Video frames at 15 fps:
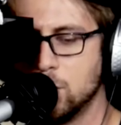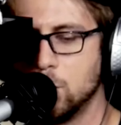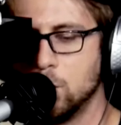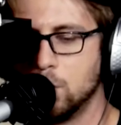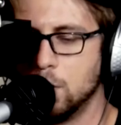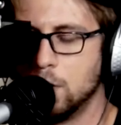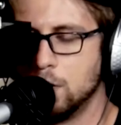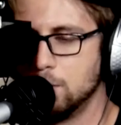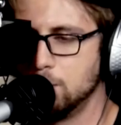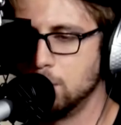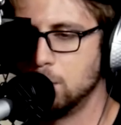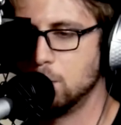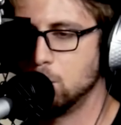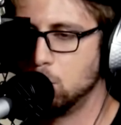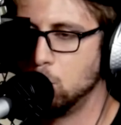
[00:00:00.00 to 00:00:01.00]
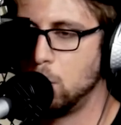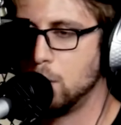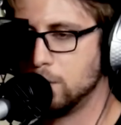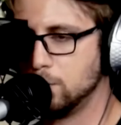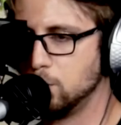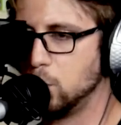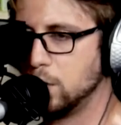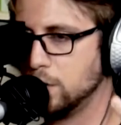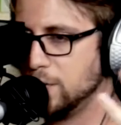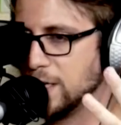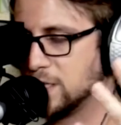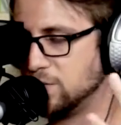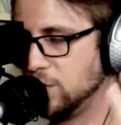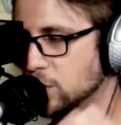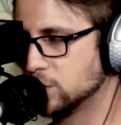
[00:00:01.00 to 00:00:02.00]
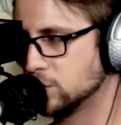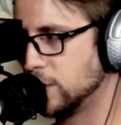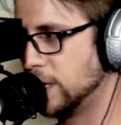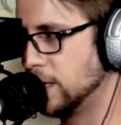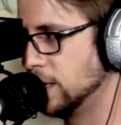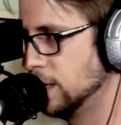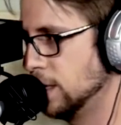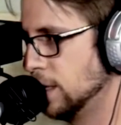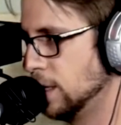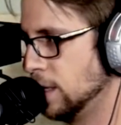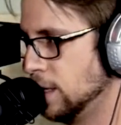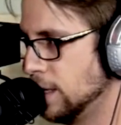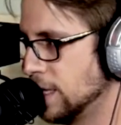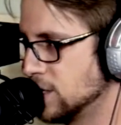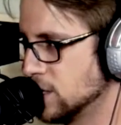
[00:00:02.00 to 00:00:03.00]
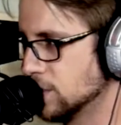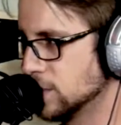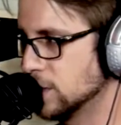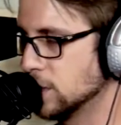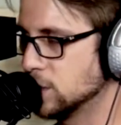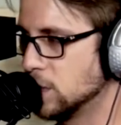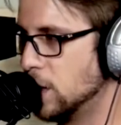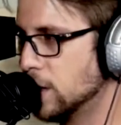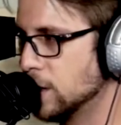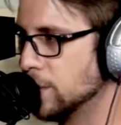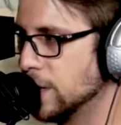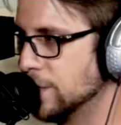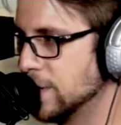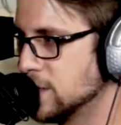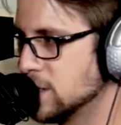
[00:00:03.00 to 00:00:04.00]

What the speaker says: water that's filtrated. That's something to talk about. That's